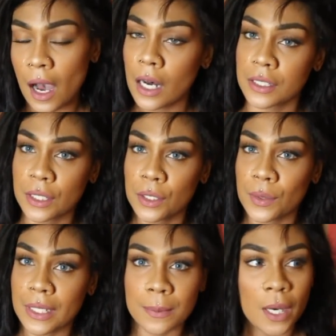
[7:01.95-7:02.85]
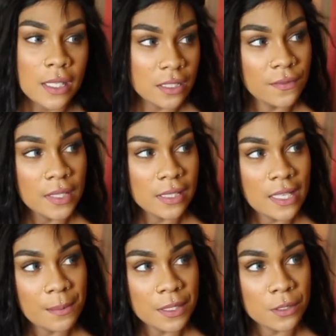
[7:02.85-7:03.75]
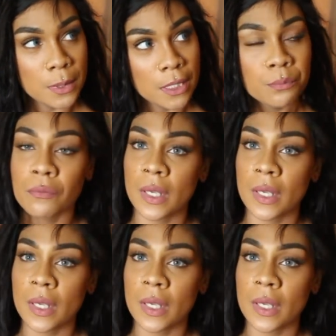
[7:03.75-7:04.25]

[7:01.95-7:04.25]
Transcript: Also, any positive things happening to me